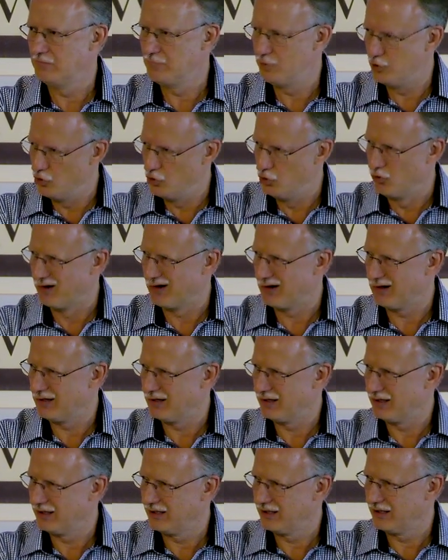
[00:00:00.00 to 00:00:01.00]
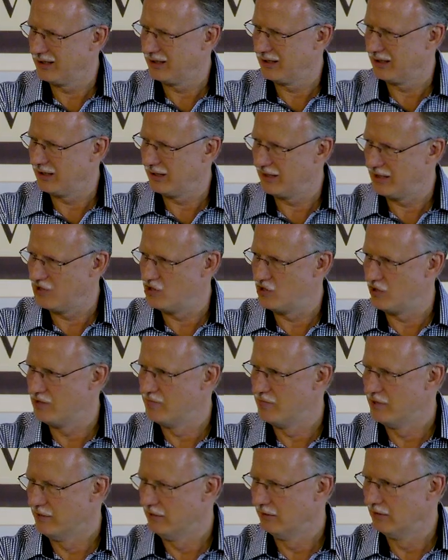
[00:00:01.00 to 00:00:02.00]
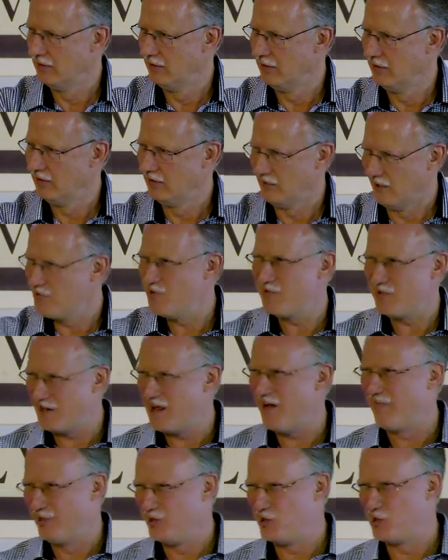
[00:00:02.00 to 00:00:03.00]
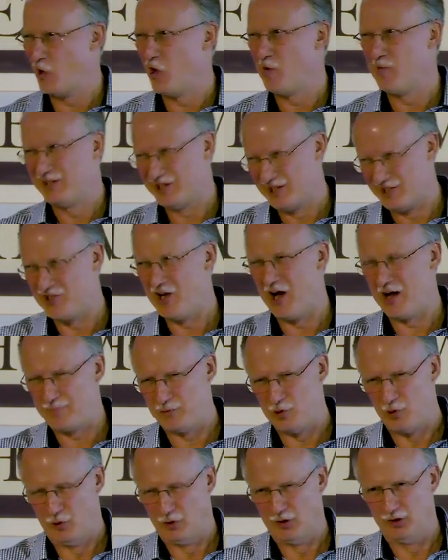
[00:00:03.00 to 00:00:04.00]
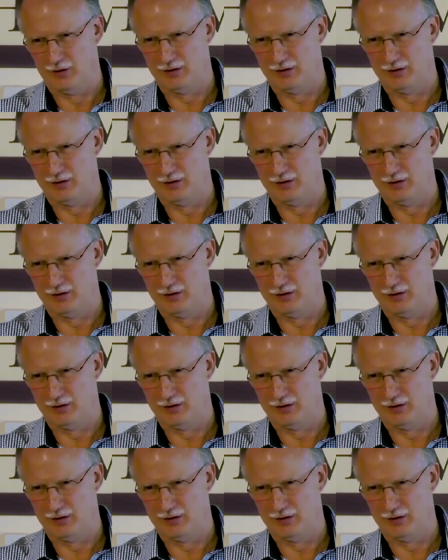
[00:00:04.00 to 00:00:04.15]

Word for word: Pure enjoyment. Now, you can have an enjoyment that's not pure.